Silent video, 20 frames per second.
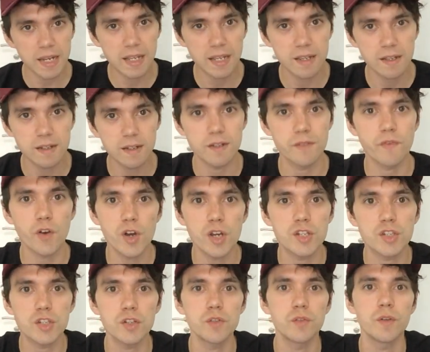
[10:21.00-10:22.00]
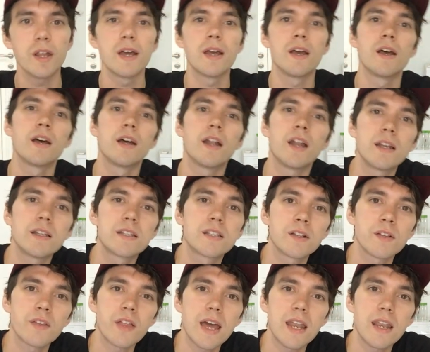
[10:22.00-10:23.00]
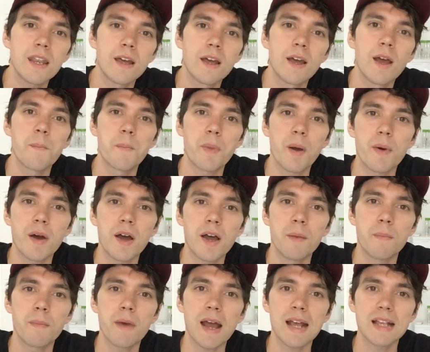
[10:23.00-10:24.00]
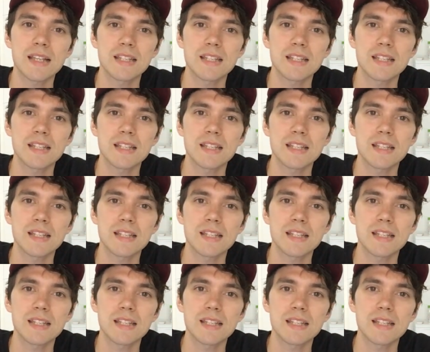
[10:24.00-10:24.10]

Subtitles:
here very soon. Until then, bye bye. Ma'a